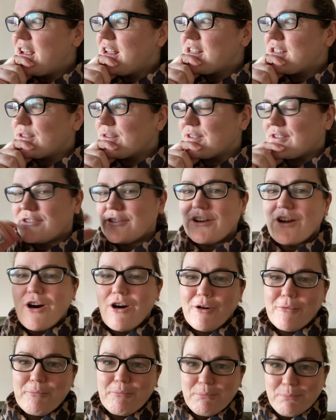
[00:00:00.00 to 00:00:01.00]
So they're
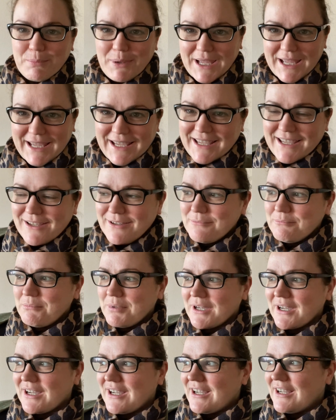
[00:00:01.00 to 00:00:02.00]
not big,
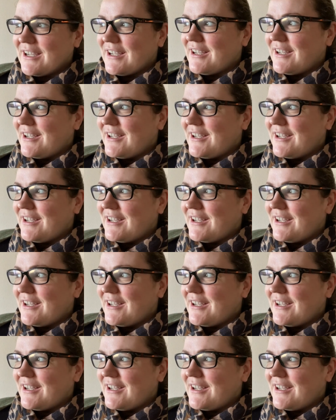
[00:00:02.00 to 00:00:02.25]
but